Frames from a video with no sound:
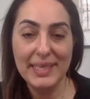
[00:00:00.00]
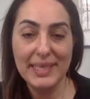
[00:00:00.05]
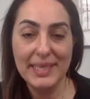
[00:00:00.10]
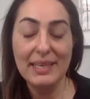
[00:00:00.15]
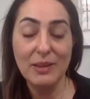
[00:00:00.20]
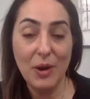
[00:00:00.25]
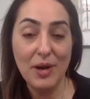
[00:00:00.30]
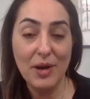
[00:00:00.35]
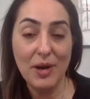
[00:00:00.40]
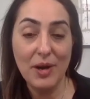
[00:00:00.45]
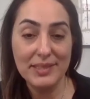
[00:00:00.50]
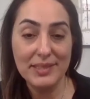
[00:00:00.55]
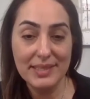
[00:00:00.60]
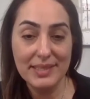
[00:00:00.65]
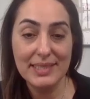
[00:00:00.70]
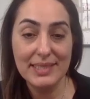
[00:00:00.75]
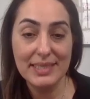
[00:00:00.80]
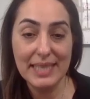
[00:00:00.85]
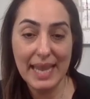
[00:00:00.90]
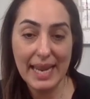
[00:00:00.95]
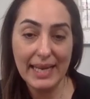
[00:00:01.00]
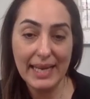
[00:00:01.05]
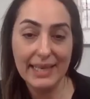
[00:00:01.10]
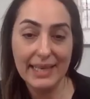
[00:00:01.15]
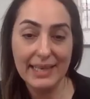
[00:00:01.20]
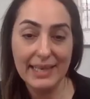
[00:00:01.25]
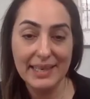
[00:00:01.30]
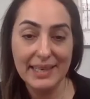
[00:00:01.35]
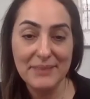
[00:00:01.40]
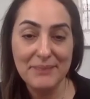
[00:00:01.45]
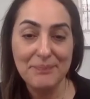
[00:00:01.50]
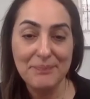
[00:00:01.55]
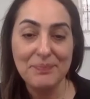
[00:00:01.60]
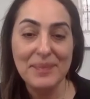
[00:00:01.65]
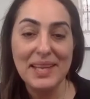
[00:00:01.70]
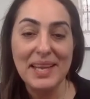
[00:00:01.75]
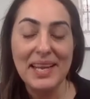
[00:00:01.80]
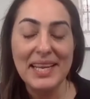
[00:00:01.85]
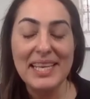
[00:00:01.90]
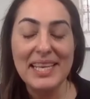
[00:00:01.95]
He lost his leg.
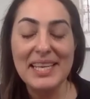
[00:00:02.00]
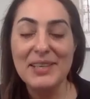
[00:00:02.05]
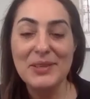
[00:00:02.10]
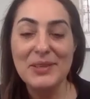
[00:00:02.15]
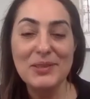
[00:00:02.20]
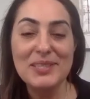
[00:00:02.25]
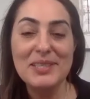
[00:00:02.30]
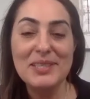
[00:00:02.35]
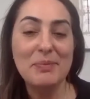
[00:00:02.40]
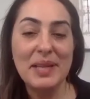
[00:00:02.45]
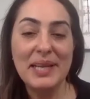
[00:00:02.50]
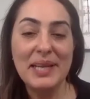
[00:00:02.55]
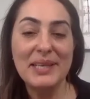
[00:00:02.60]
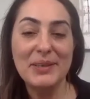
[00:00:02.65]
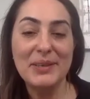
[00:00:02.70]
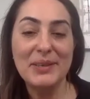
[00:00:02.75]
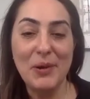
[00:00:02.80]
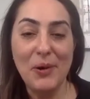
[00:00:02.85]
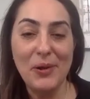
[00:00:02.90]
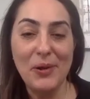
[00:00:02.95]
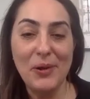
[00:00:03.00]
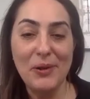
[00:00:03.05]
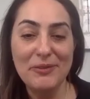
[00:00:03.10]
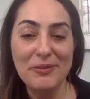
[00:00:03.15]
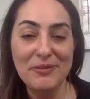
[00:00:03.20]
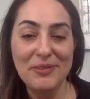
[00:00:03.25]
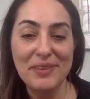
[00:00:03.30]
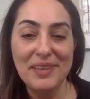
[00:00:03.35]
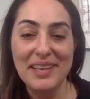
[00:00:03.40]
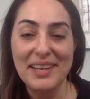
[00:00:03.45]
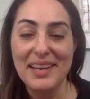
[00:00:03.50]
He used to play golf